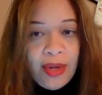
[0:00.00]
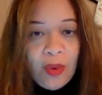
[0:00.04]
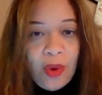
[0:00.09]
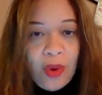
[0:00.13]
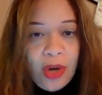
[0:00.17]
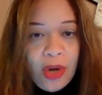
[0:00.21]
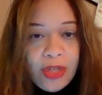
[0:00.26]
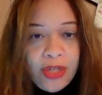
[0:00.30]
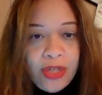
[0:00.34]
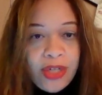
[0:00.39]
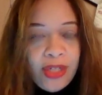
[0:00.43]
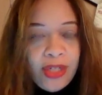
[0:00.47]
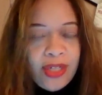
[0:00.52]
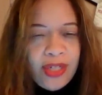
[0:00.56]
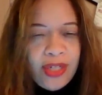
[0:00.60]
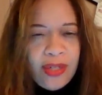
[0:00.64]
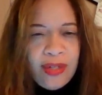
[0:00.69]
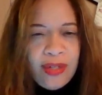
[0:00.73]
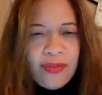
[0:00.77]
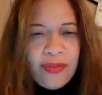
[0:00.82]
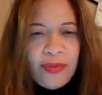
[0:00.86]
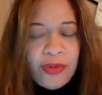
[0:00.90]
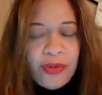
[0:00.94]

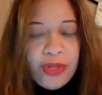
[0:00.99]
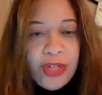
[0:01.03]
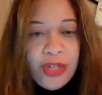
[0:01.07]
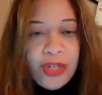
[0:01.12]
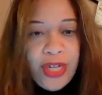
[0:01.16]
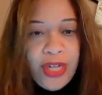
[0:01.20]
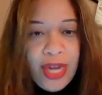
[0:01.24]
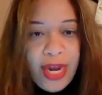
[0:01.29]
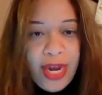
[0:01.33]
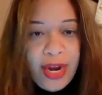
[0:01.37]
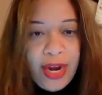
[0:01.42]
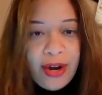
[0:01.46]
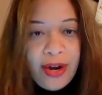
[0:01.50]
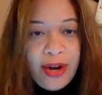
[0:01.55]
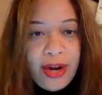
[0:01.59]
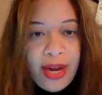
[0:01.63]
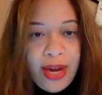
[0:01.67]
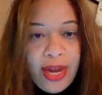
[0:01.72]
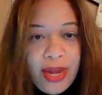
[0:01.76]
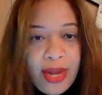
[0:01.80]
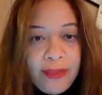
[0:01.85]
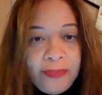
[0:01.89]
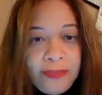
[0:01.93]
Washington, Virginia
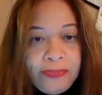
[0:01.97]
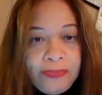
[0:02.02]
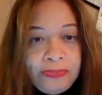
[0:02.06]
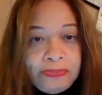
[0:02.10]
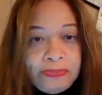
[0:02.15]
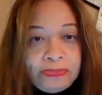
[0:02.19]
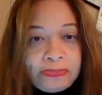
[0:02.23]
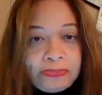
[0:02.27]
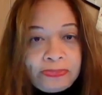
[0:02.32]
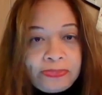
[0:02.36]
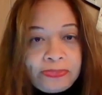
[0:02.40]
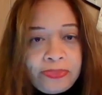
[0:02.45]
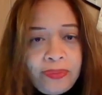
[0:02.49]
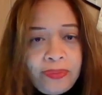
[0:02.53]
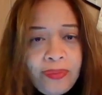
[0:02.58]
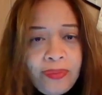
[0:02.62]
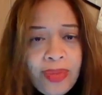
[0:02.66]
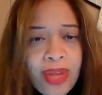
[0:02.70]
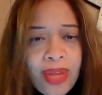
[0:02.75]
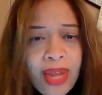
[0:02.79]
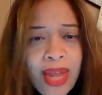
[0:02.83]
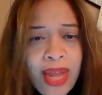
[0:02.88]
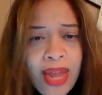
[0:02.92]
area.
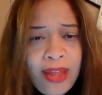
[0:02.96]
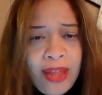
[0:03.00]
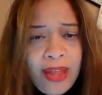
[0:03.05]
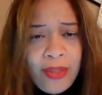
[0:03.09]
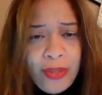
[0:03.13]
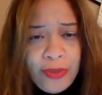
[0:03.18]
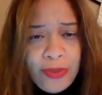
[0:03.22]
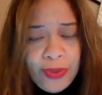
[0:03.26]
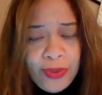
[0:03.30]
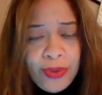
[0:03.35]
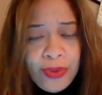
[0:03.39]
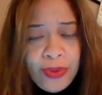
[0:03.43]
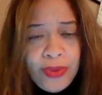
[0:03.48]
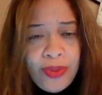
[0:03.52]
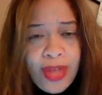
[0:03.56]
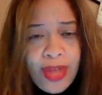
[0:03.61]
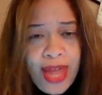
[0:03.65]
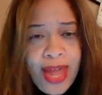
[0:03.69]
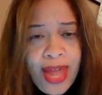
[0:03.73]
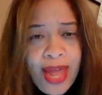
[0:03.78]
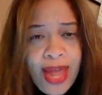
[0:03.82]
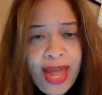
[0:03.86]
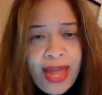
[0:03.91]
And through
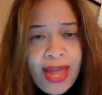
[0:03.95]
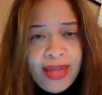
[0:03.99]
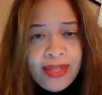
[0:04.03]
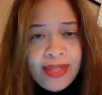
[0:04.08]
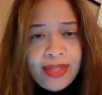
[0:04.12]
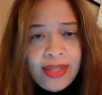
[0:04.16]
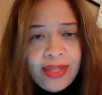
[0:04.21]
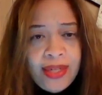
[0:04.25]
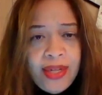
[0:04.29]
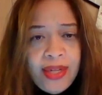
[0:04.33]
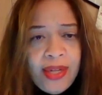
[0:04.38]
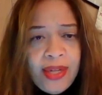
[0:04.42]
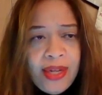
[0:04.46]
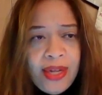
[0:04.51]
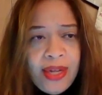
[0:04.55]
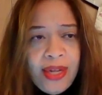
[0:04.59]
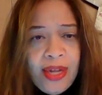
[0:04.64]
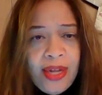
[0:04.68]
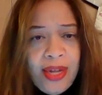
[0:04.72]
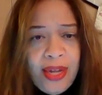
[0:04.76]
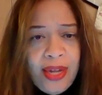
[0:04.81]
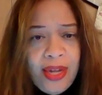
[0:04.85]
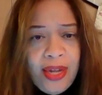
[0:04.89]
that,
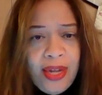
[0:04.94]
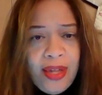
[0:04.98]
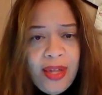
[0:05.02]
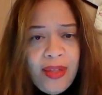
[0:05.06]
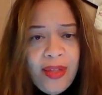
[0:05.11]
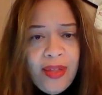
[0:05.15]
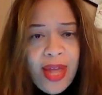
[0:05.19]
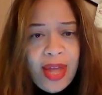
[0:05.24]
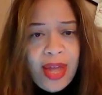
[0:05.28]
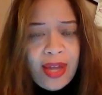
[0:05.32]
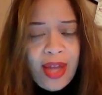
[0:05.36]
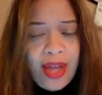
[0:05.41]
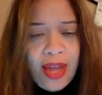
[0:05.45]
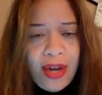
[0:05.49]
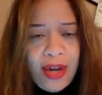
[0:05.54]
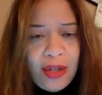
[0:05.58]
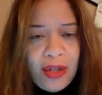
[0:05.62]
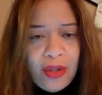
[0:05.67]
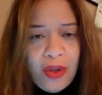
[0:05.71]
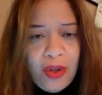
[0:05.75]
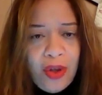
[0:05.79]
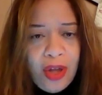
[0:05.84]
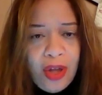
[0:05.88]
that kind
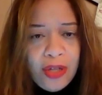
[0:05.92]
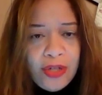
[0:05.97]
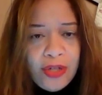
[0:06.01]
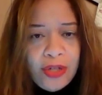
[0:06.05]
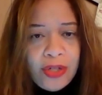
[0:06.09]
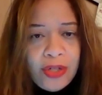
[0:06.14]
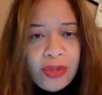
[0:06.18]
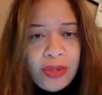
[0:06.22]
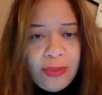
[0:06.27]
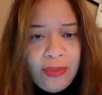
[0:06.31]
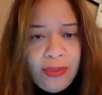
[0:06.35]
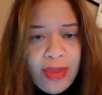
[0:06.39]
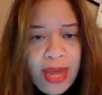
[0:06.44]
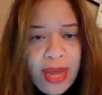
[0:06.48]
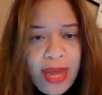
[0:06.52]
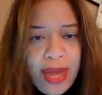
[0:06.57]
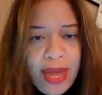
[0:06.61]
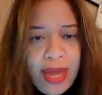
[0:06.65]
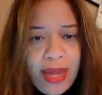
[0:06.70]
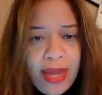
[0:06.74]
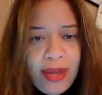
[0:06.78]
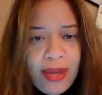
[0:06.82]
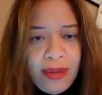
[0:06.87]
of launched
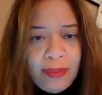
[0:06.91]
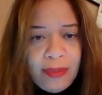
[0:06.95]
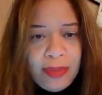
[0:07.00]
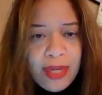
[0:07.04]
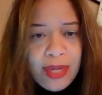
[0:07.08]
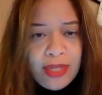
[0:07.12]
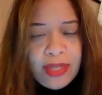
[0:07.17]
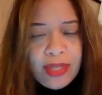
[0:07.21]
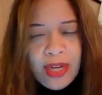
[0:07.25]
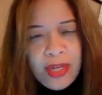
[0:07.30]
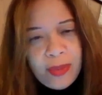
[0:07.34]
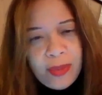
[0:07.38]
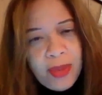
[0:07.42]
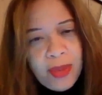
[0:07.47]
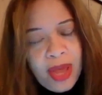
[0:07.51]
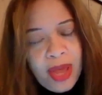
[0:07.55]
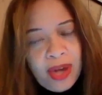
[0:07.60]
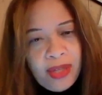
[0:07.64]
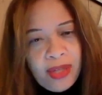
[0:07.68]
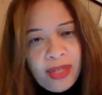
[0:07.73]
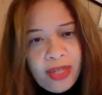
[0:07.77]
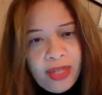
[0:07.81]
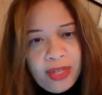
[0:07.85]
my plus size
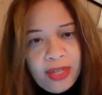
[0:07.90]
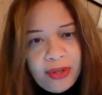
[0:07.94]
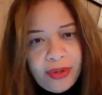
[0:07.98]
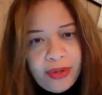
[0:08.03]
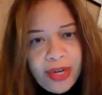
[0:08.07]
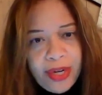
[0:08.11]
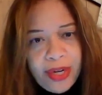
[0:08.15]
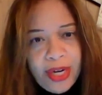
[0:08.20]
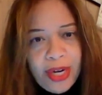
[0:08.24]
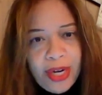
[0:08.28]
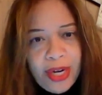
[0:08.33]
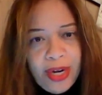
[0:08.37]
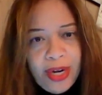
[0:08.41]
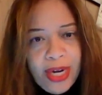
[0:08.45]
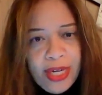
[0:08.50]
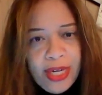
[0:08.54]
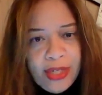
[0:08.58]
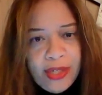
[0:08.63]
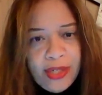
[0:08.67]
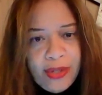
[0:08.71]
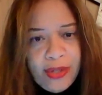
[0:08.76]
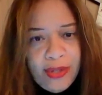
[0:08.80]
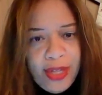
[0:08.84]
modeling career
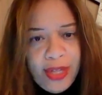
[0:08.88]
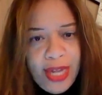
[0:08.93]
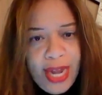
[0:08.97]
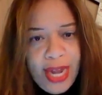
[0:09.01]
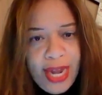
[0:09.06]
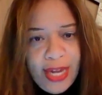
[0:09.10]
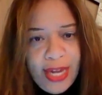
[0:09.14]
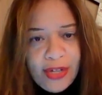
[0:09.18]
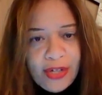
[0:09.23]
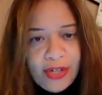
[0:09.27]
into the